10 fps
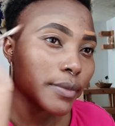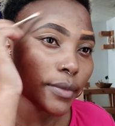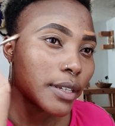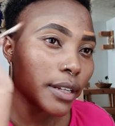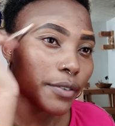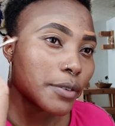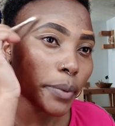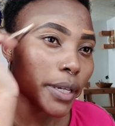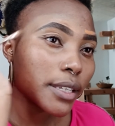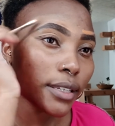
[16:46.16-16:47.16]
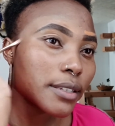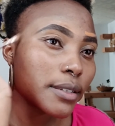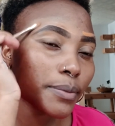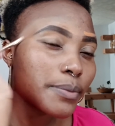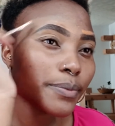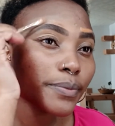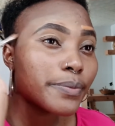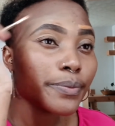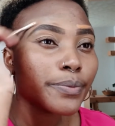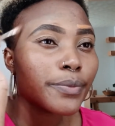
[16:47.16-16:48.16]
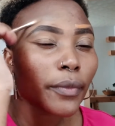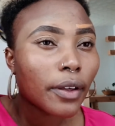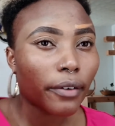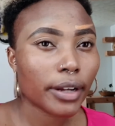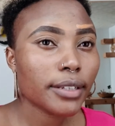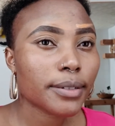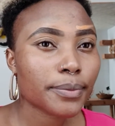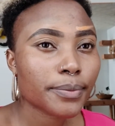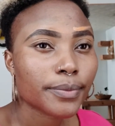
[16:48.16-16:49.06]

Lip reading: enough space, right?